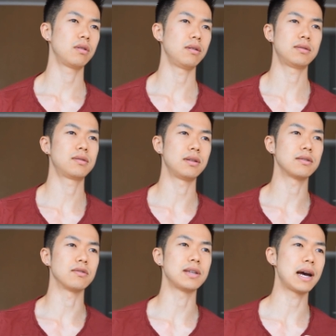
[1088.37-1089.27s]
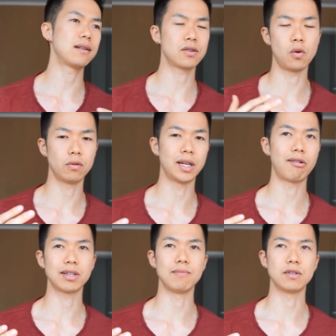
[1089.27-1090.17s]
it's the society's whole
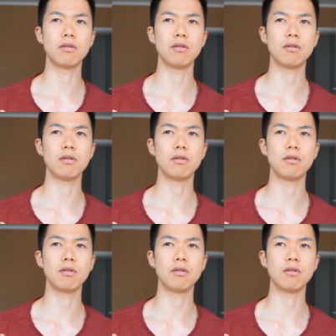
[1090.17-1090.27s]
narratives.